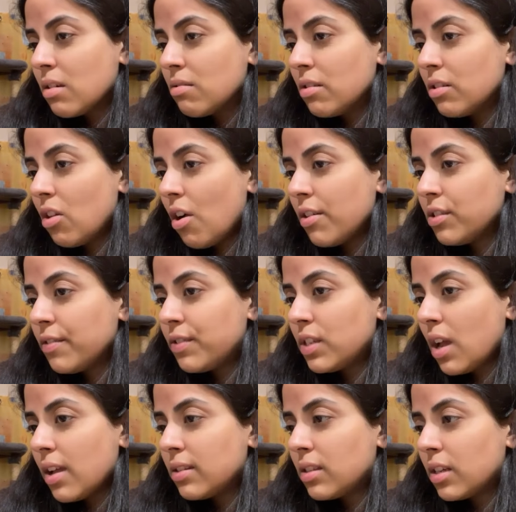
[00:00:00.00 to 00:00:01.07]
laws of
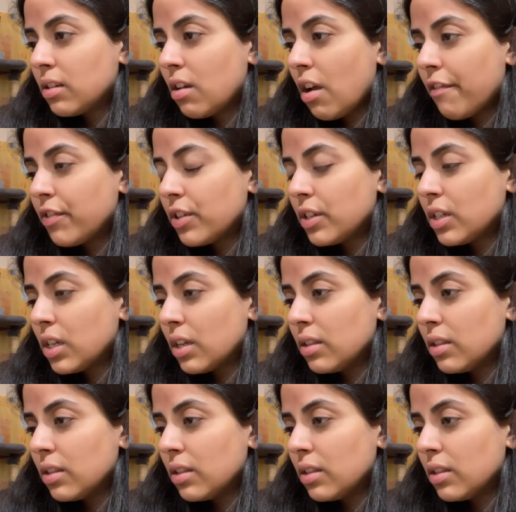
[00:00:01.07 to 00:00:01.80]
science that govern